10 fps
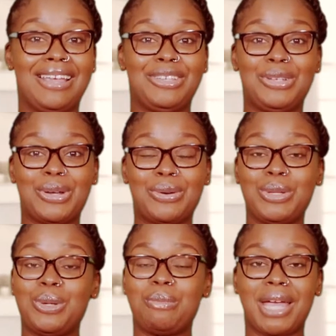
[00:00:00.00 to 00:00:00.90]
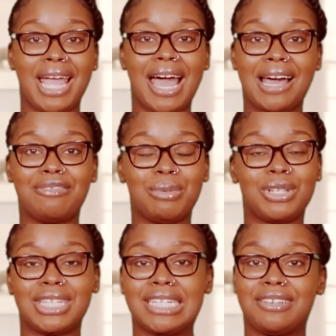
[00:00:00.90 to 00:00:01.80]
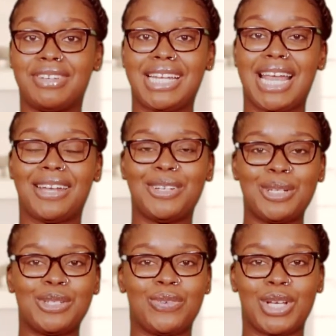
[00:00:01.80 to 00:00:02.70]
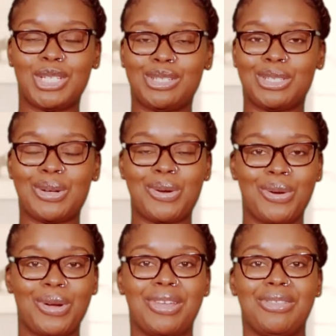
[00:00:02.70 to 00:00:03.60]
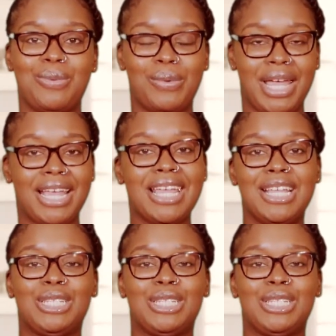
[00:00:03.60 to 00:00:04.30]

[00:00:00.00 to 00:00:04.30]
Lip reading: you know, you may have, because I definitely had loads of questions along the way.